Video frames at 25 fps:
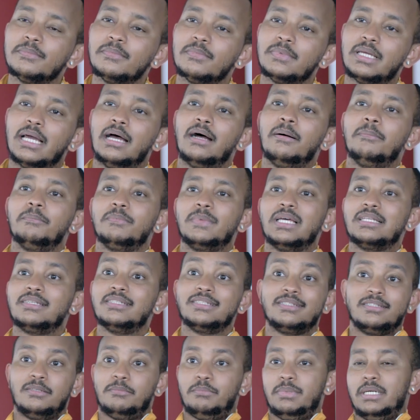Yeah, that
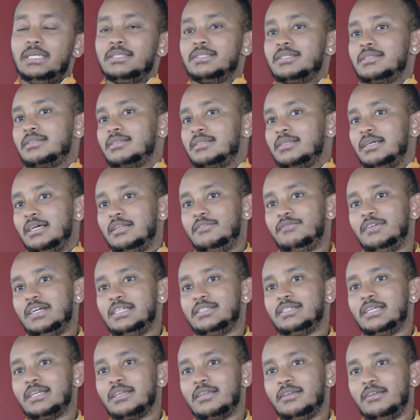is the best
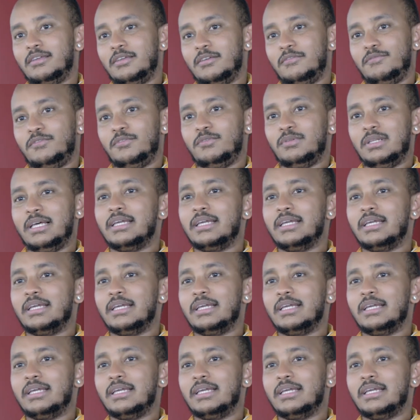advice I can give you.